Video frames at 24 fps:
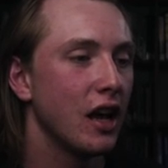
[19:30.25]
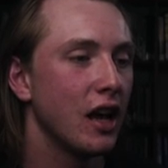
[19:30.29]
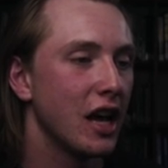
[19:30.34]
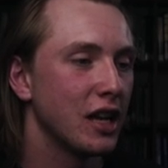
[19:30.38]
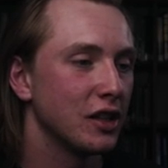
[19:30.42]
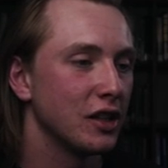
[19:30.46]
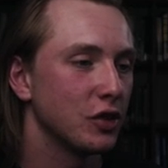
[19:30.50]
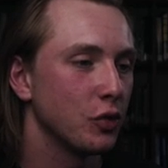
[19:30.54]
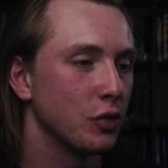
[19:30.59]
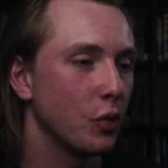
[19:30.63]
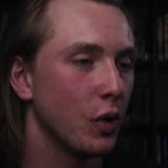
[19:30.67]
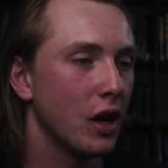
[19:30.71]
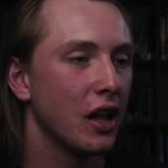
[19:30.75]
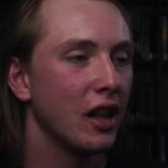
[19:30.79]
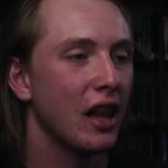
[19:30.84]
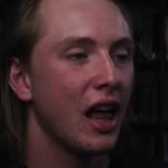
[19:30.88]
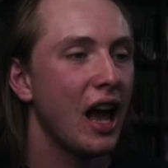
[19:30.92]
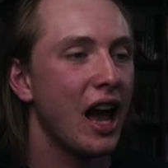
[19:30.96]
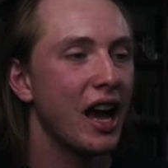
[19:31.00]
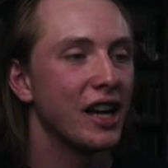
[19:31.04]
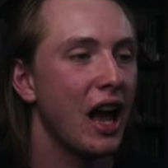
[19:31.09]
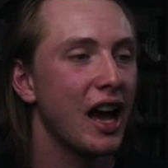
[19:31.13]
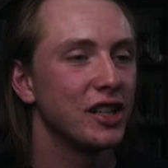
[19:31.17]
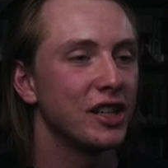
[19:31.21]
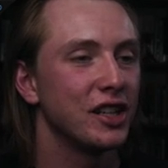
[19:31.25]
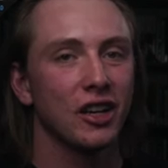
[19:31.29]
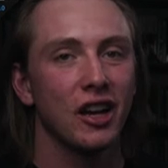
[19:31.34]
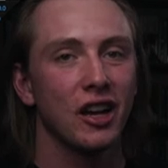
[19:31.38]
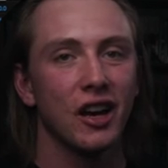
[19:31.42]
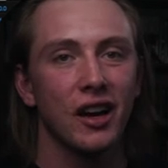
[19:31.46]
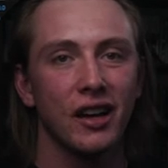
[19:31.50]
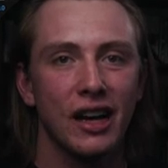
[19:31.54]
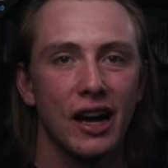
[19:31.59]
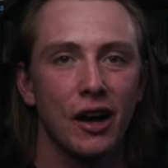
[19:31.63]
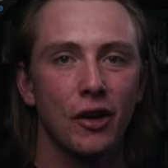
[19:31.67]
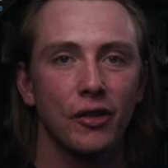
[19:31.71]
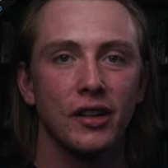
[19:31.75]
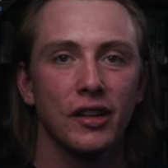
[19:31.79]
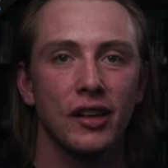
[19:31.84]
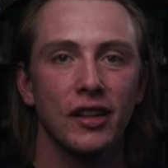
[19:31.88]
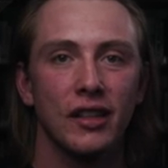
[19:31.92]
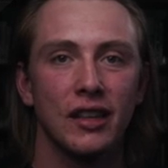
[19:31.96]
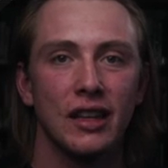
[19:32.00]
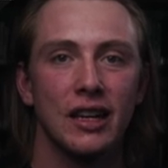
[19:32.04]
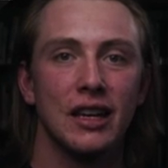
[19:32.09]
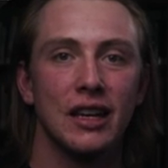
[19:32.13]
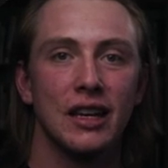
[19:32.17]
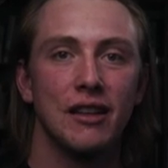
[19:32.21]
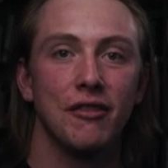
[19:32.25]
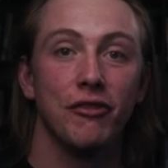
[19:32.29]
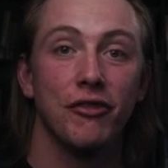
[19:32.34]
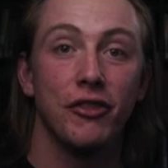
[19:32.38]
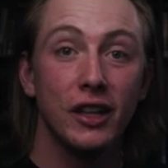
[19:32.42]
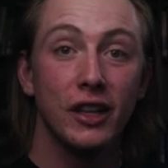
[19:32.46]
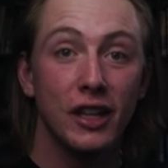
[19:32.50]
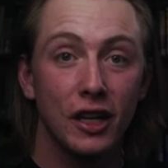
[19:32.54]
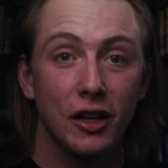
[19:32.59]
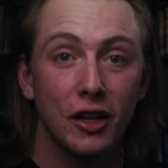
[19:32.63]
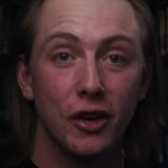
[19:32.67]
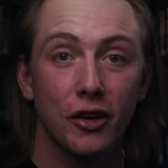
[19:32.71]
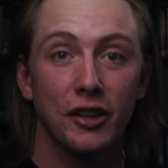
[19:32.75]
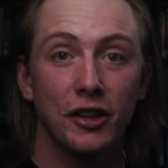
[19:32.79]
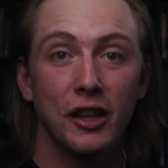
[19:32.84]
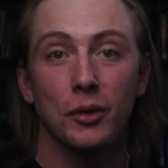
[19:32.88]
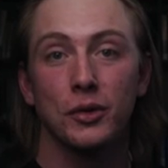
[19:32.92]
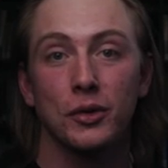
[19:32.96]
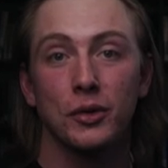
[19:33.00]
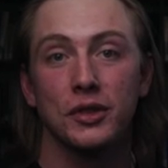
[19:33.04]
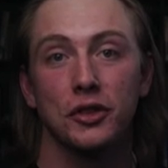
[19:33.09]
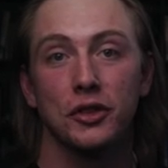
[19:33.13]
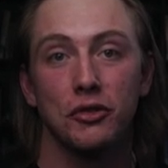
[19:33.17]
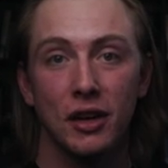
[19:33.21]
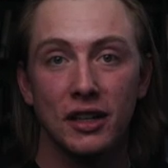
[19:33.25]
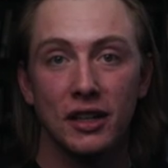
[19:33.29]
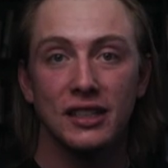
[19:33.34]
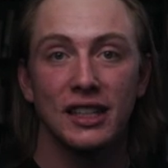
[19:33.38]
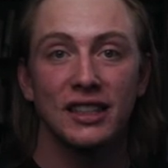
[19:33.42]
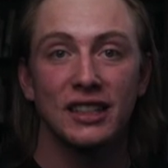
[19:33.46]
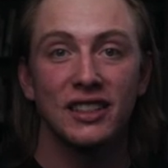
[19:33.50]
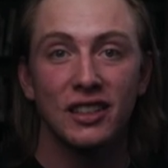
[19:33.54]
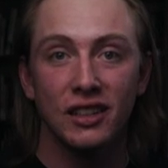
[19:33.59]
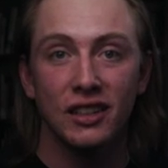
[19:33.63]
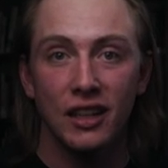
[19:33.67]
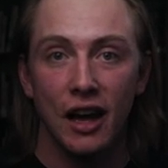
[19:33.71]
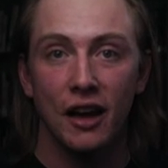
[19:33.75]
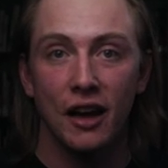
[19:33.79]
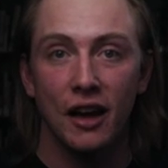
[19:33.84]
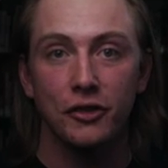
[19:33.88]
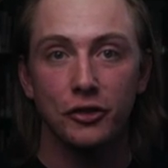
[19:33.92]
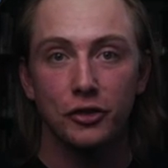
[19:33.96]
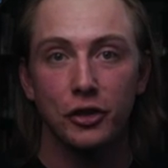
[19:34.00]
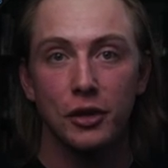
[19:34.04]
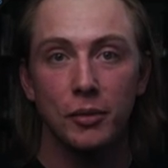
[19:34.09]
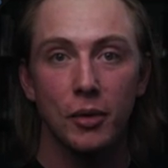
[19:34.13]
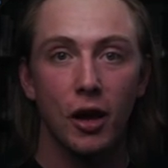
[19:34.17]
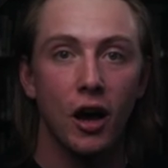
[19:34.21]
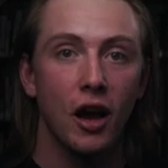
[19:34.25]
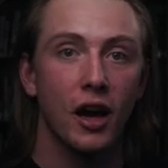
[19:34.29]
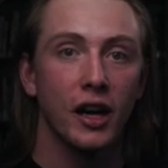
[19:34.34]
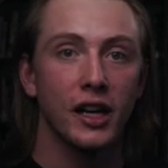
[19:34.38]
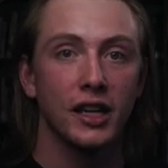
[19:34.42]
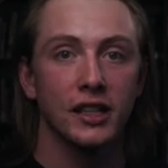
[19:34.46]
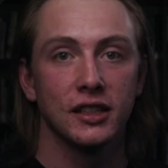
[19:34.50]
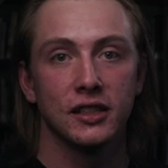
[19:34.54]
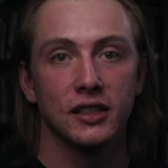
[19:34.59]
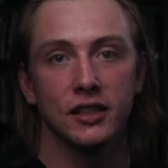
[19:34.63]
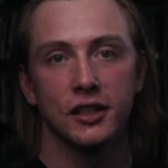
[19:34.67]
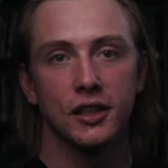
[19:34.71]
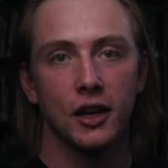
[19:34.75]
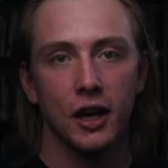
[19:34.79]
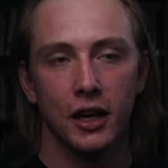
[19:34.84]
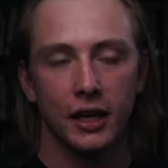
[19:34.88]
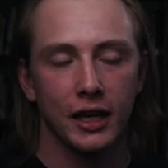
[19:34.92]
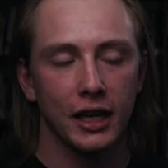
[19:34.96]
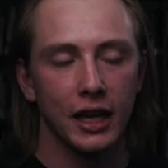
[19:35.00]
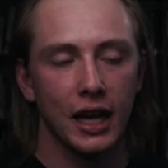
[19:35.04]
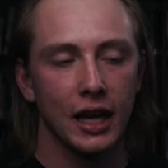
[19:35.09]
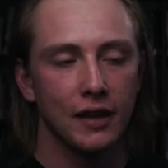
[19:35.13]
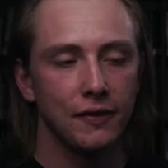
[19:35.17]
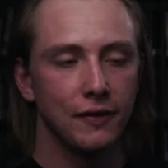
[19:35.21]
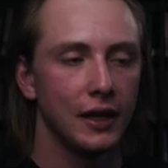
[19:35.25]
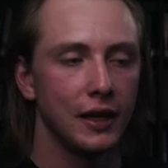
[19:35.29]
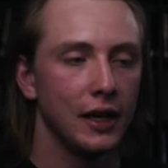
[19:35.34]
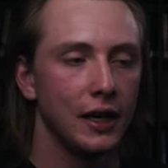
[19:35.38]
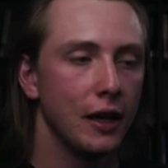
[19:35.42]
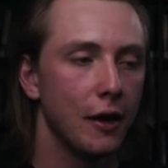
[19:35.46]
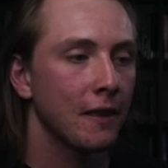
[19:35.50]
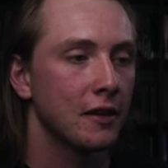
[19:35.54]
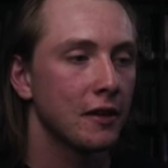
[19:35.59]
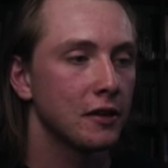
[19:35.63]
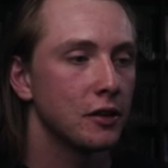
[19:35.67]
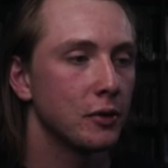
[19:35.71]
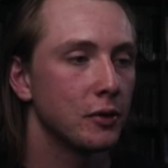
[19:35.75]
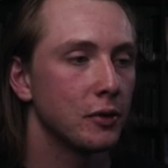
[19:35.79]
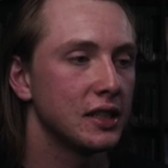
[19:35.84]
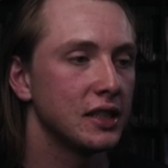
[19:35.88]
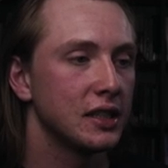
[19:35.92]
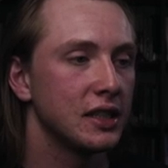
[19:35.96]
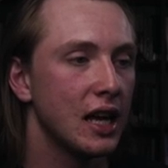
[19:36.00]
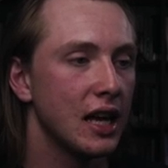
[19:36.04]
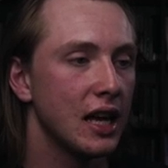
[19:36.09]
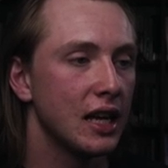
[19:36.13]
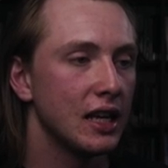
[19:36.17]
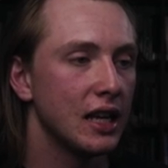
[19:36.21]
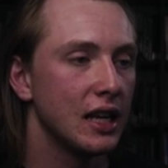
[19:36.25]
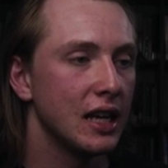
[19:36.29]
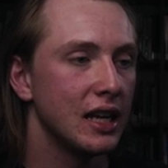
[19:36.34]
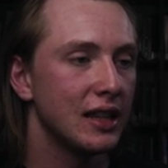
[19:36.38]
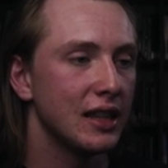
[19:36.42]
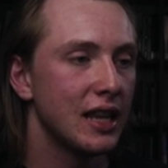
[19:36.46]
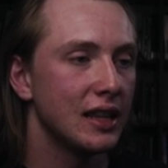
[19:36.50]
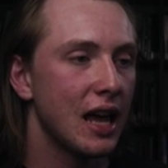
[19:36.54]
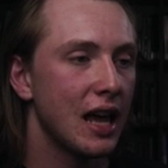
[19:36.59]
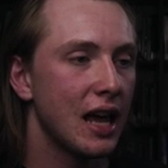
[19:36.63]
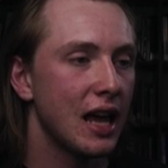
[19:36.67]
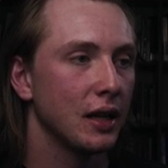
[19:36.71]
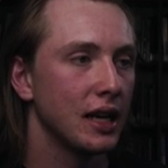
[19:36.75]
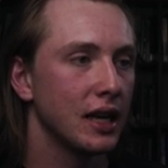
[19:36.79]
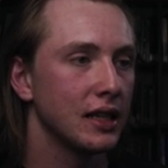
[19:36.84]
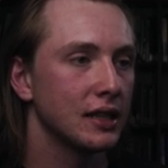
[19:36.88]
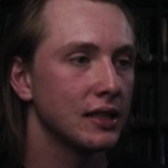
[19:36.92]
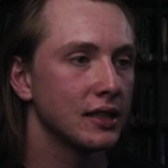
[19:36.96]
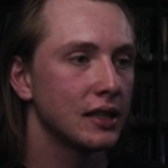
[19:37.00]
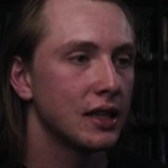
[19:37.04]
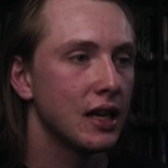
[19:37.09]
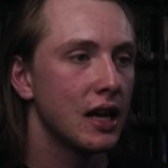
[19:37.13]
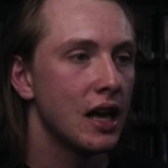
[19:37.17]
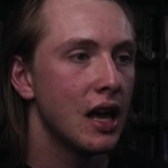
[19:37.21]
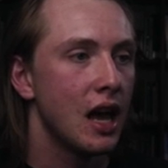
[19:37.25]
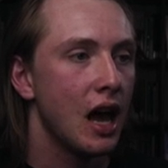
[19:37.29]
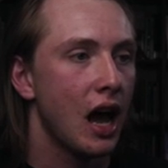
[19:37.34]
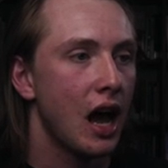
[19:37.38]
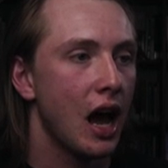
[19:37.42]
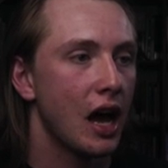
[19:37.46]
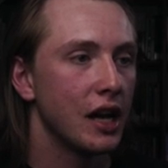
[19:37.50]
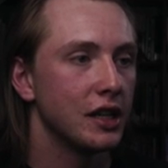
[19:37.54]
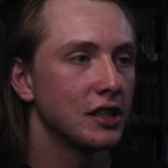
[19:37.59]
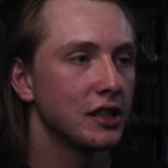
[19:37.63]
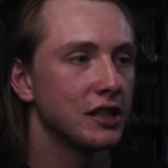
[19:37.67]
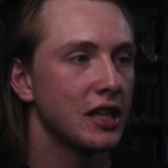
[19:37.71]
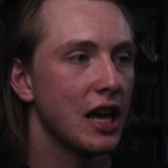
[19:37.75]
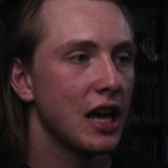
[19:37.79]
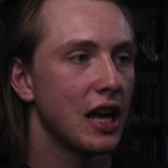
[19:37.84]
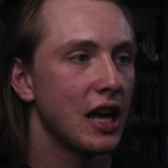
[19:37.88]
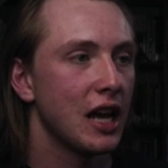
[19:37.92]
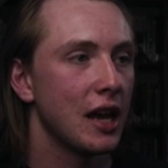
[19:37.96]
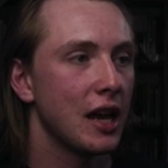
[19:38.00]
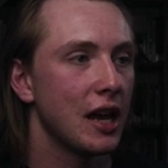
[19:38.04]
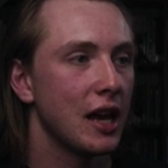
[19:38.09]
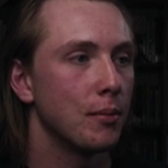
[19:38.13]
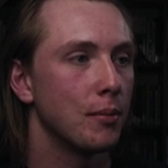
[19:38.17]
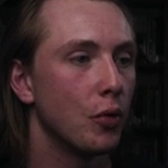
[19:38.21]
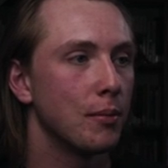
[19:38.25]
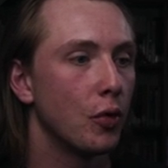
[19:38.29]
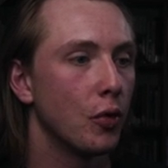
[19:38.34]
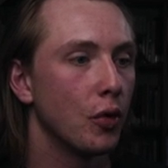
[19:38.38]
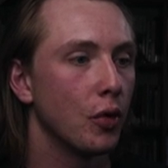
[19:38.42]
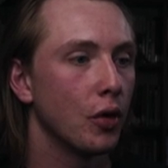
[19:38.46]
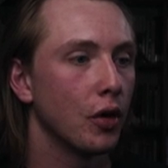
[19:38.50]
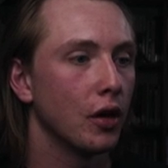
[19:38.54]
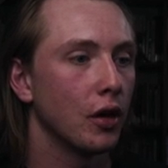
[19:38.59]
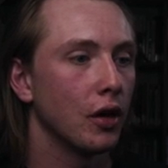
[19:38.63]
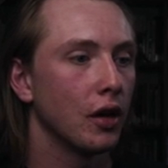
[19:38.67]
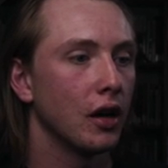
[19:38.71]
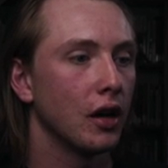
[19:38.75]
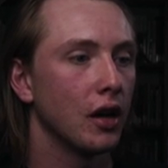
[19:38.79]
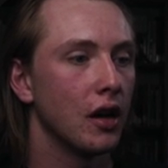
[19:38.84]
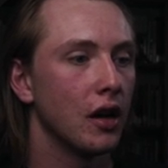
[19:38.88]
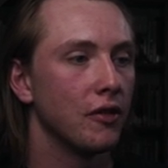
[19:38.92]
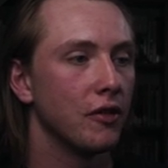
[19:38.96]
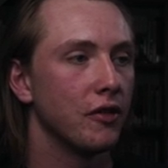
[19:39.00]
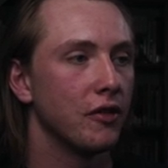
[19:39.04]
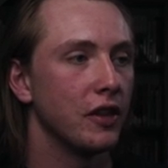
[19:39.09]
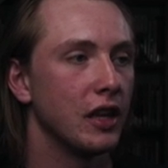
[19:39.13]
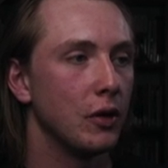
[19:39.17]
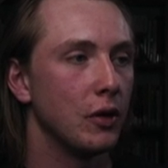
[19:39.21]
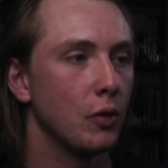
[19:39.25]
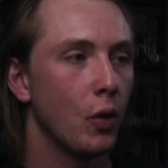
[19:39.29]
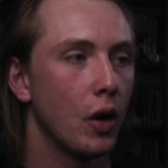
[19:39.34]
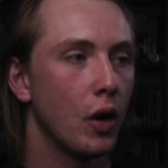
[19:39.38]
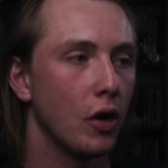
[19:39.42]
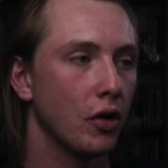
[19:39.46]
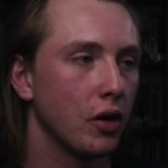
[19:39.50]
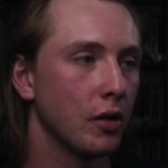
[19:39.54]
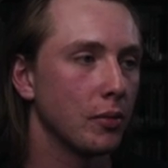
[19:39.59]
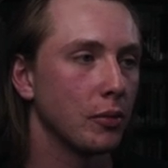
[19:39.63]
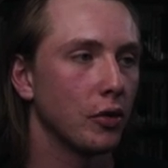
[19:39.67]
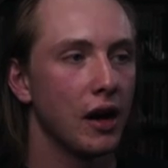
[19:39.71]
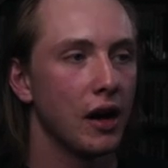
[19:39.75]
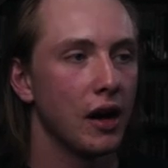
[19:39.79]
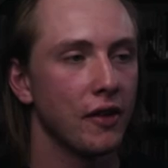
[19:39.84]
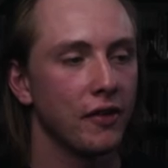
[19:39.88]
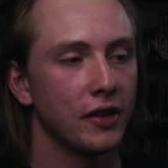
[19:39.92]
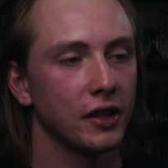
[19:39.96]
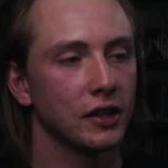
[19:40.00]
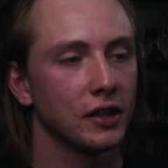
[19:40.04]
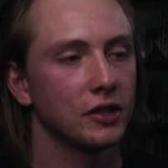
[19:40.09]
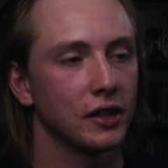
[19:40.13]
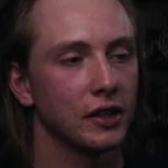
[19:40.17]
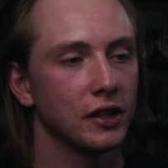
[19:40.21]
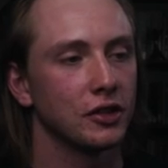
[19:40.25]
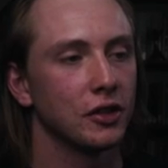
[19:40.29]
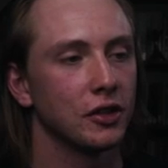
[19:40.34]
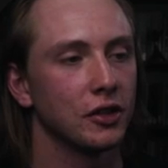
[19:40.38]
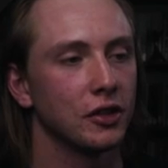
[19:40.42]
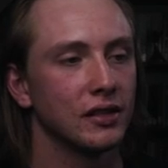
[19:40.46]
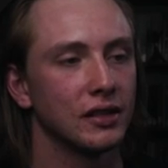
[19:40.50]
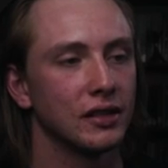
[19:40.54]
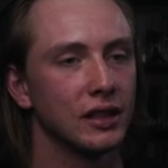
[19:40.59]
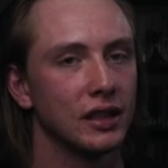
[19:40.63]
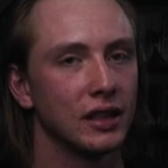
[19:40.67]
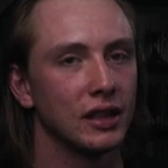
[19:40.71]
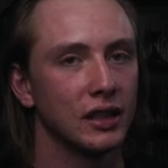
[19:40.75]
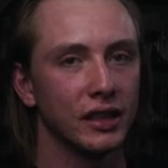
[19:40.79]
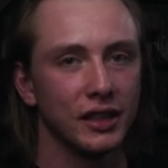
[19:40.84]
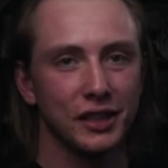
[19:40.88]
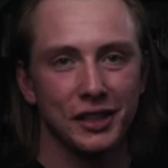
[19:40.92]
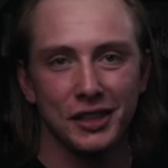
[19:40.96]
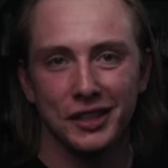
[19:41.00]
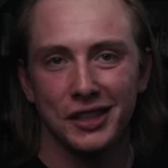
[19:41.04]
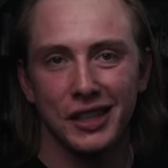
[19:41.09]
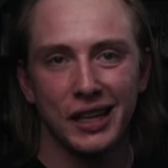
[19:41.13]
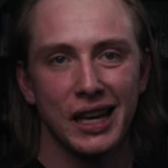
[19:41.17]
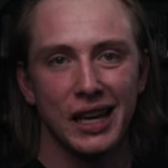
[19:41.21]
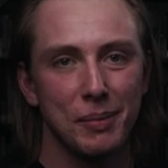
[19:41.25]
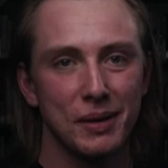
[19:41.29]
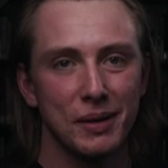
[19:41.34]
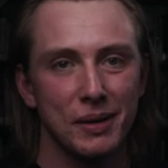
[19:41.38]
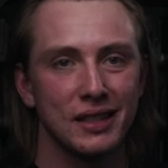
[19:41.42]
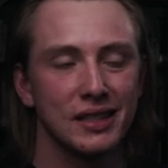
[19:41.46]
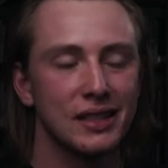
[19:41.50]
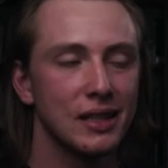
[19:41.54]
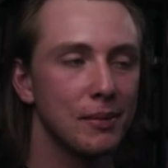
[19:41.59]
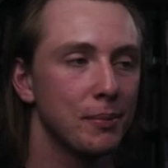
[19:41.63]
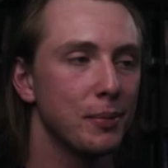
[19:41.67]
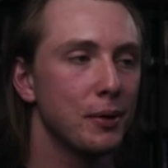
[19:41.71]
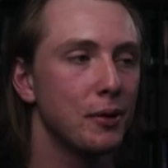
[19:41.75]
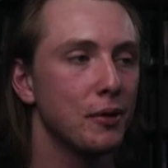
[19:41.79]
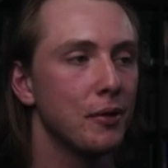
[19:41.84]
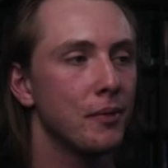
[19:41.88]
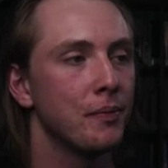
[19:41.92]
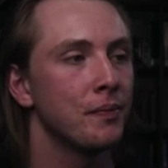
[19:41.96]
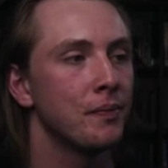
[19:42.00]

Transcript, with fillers: as well, I just cut out the video that was addressing the live stream audience, the talking head video. So instead in that place, I just had more of the welcome graphic. So literally just to keep it simple,